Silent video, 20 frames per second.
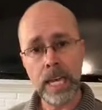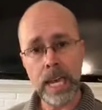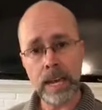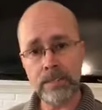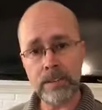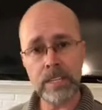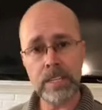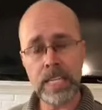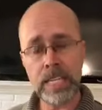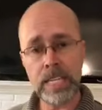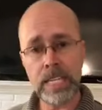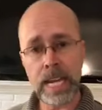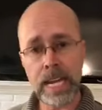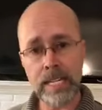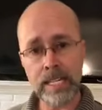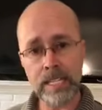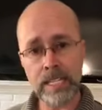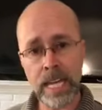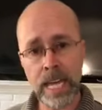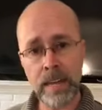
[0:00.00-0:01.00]
everything that
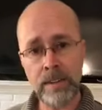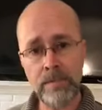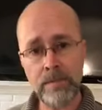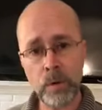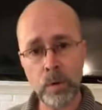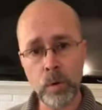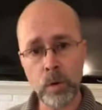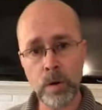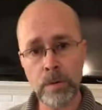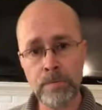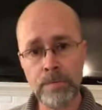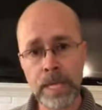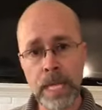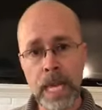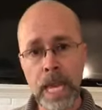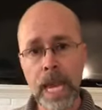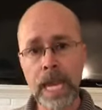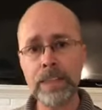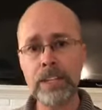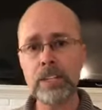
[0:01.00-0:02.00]
I stand for.
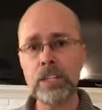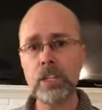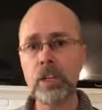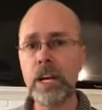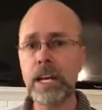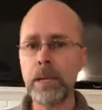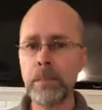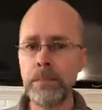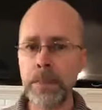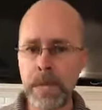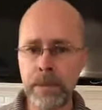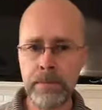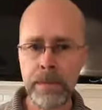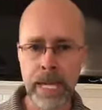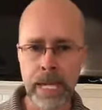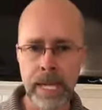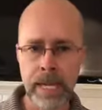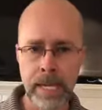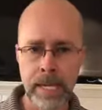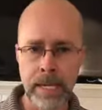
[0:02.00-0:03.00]
And they're trying to be
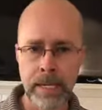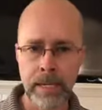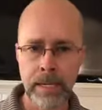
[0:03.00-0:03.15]
me.